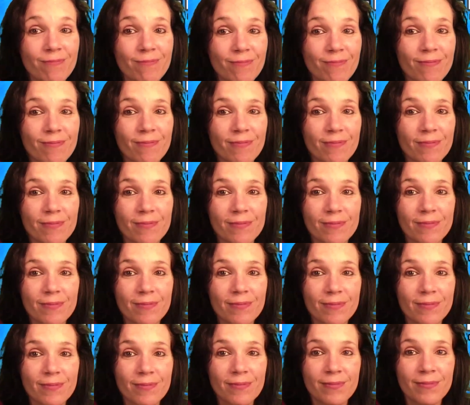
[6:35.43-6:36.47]

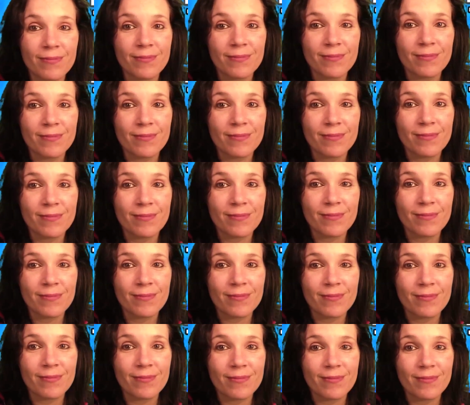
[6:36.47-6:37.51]

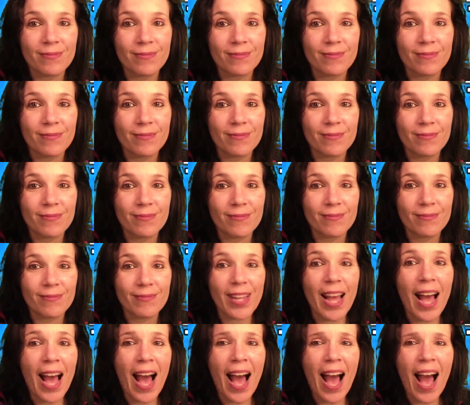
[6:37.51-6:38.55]

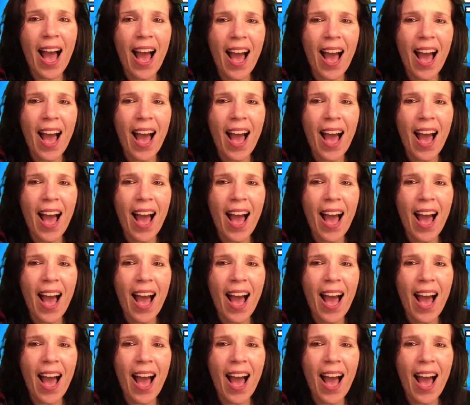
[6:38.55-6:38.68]
No words are spoken by the person on screen.